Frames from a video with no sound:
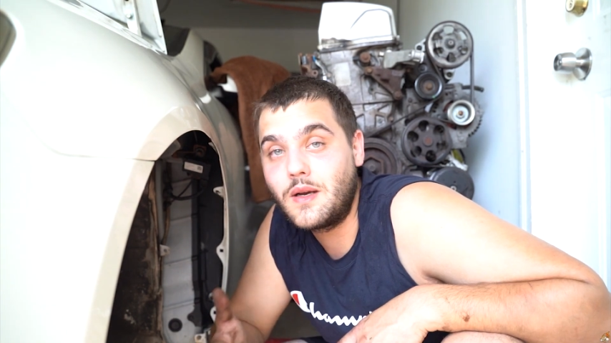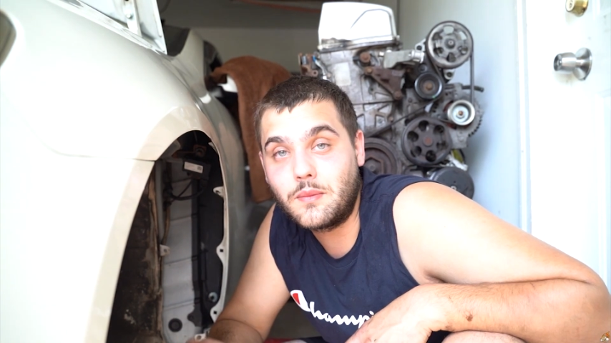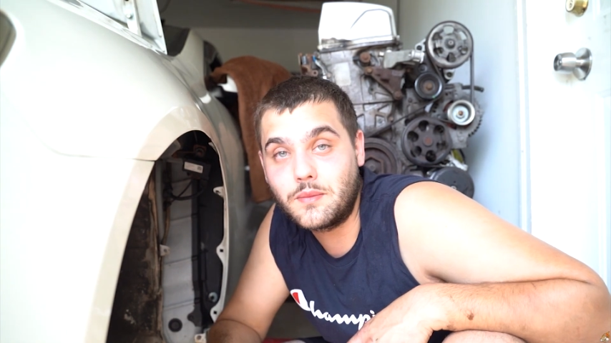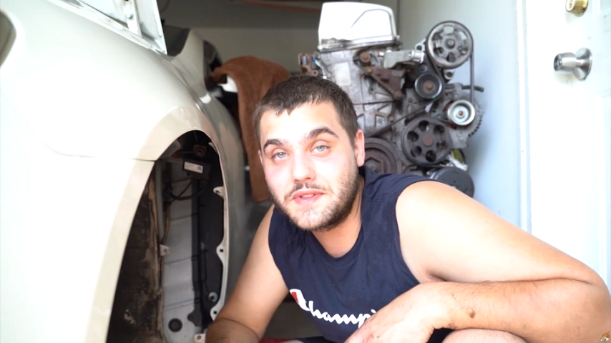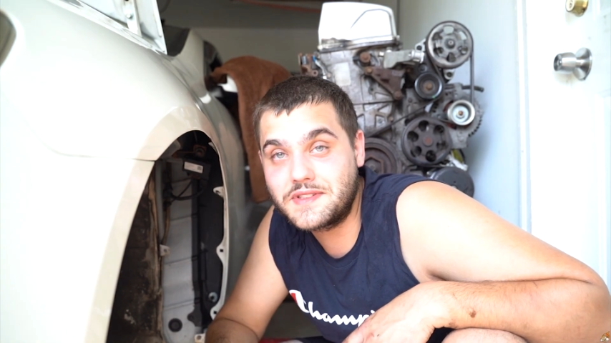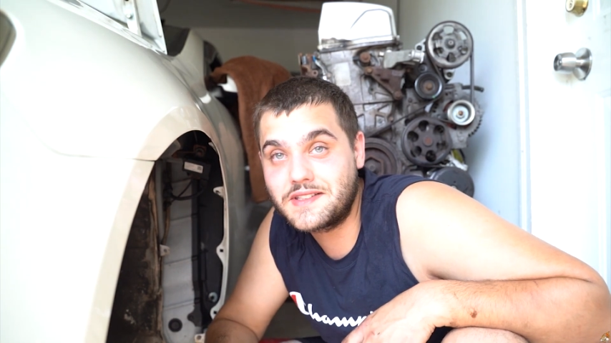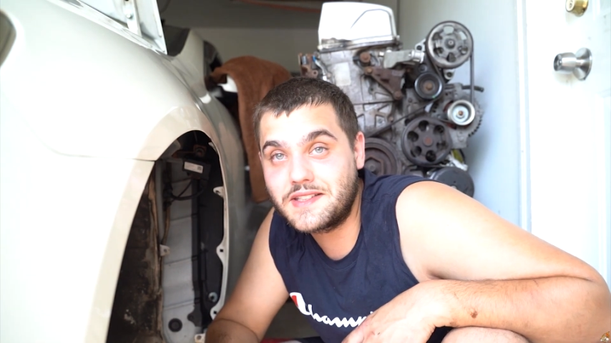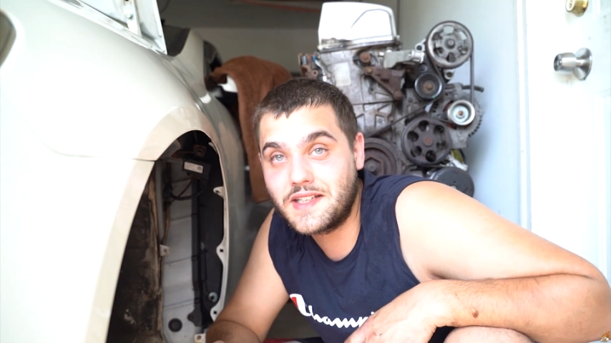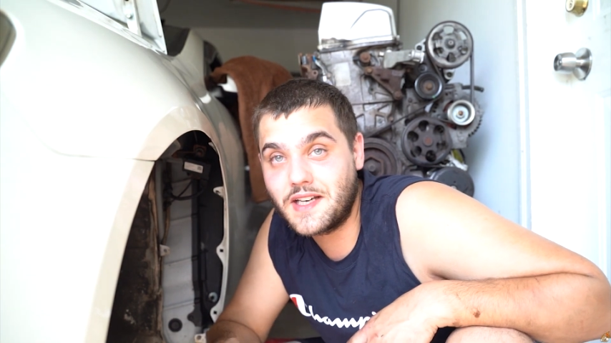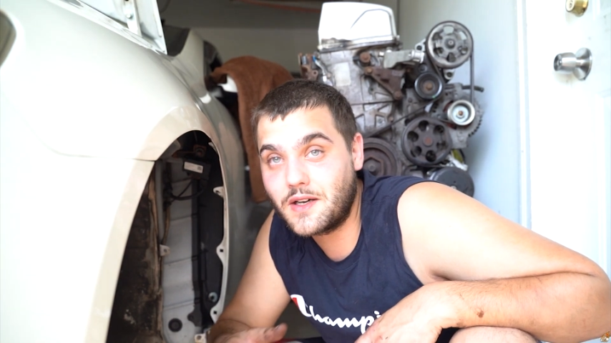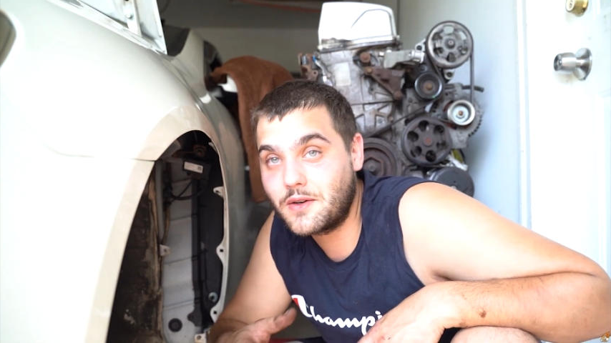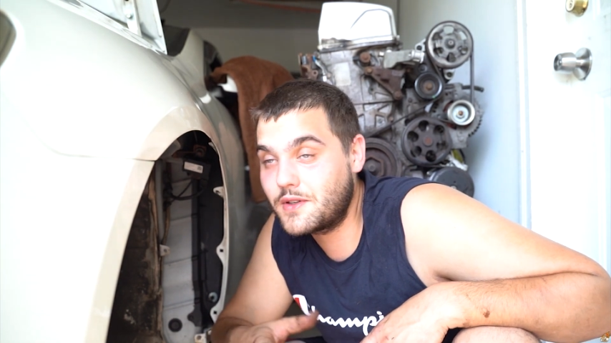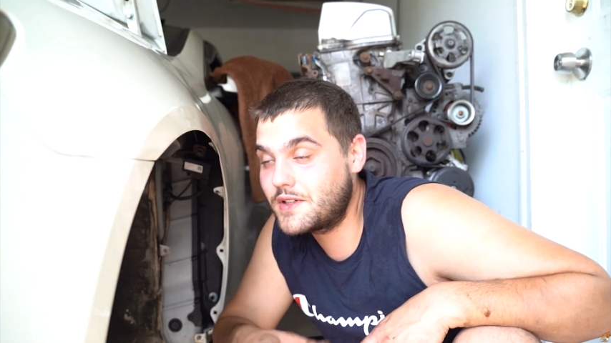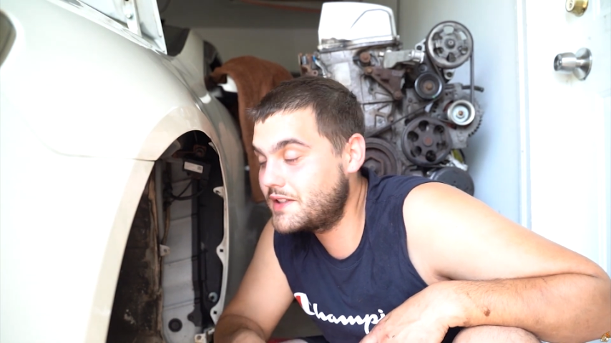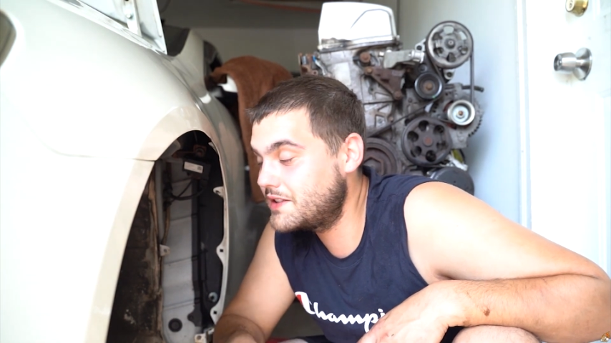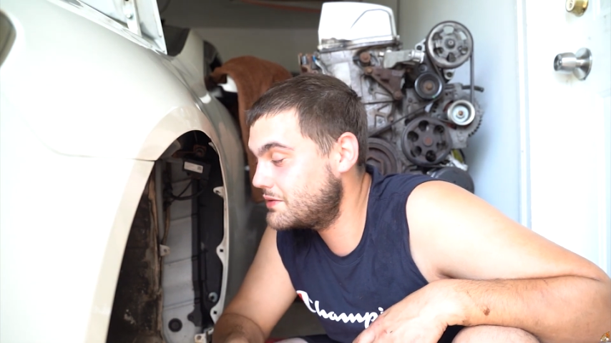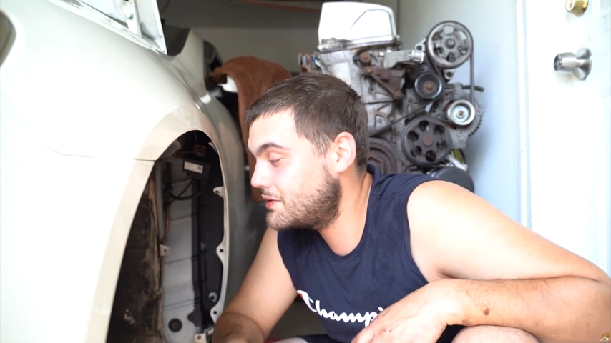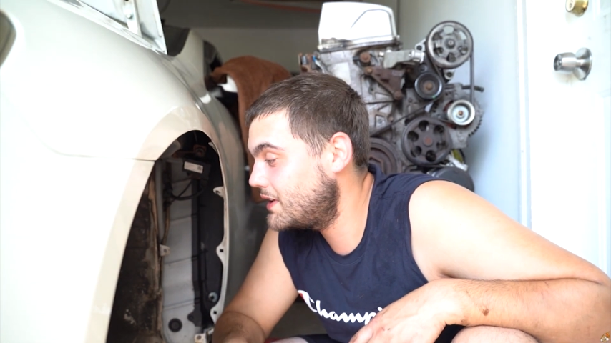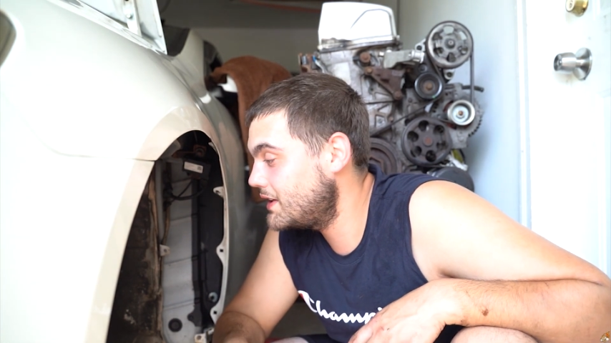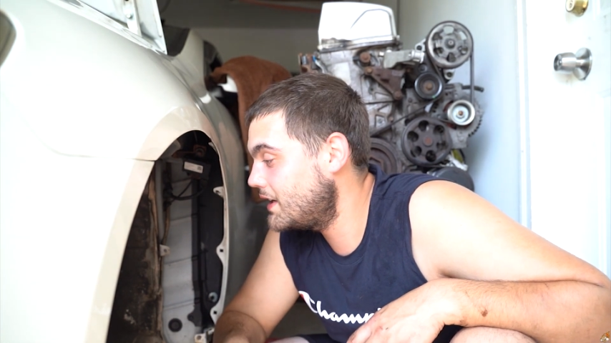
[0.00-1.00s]
I'm gonna see how it
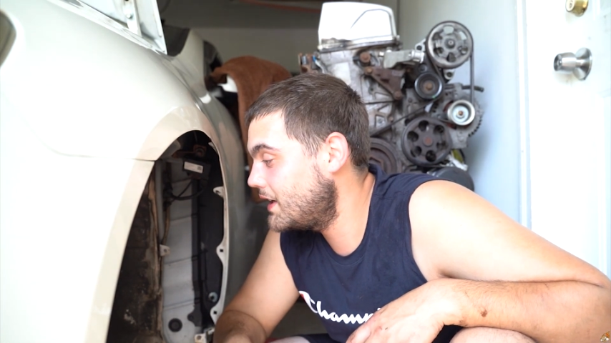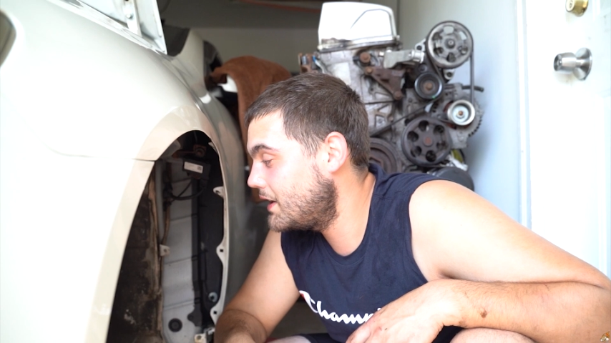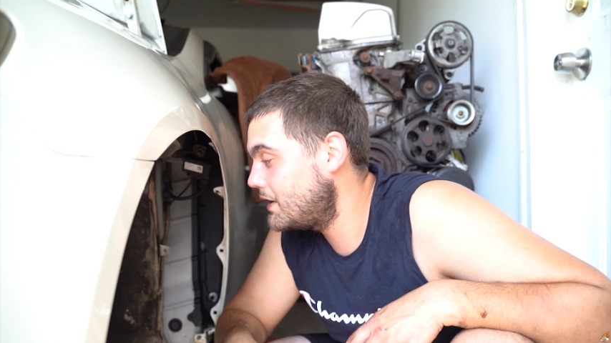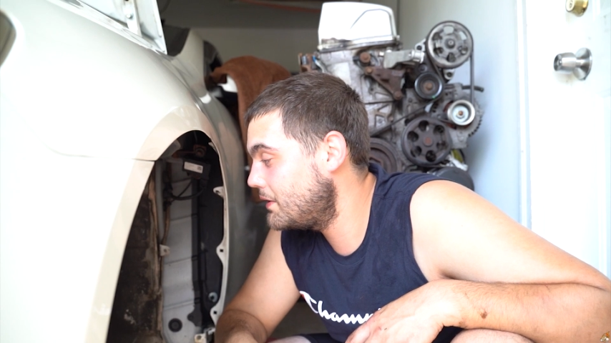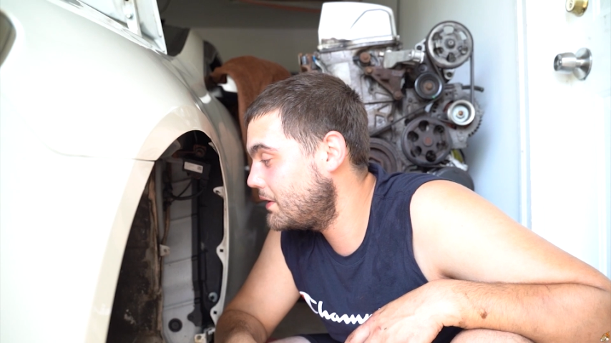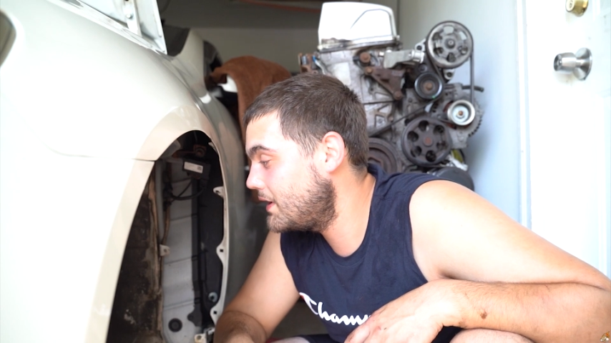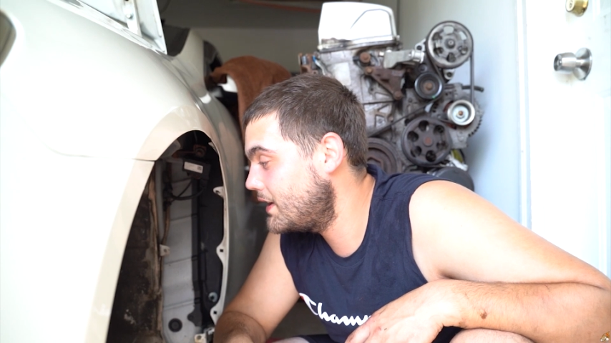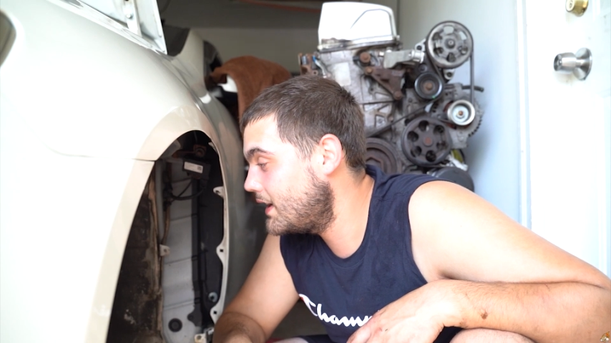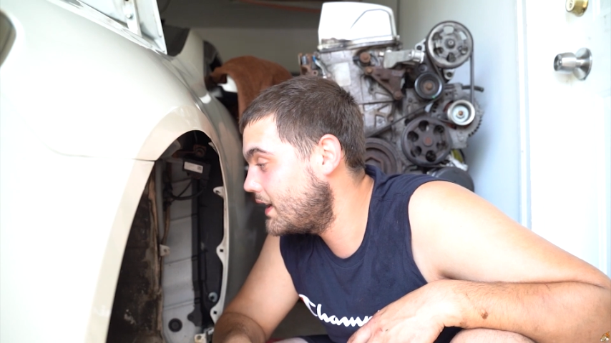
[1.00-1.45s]
is right now